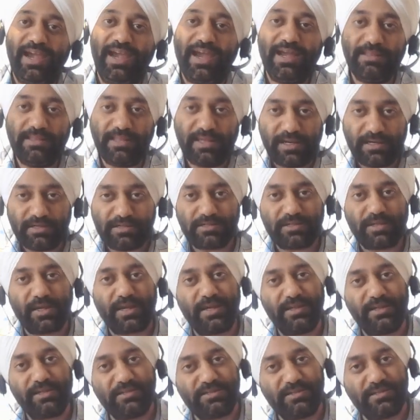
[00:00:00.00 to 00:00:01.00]
And they get
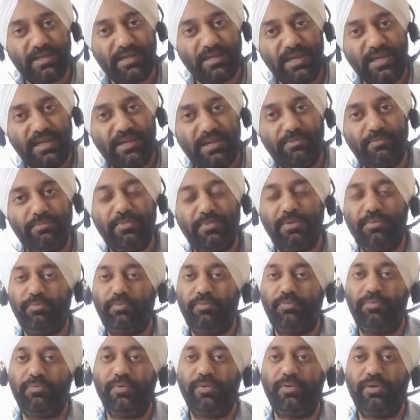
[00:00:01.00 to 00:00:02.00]
stuck at the same
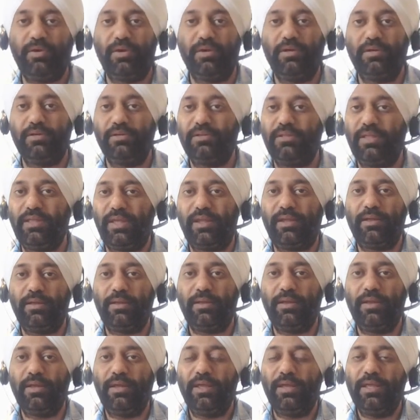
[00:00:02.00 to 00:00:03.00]
thing,
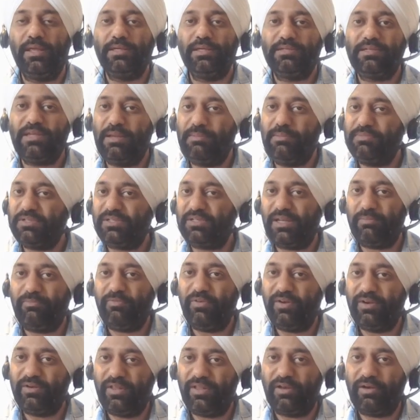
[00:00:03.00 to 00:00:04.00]
same step
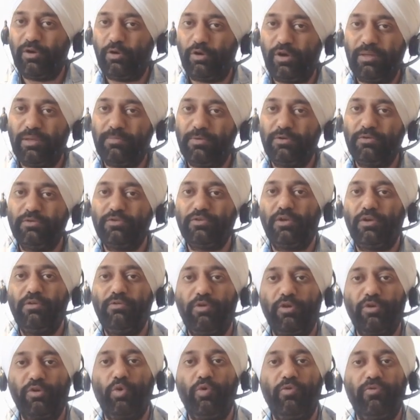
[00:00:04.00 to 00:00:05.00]
where they're not able to
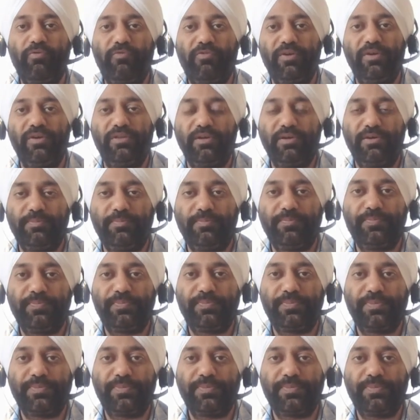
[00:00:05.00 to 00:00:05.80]
solve or go further.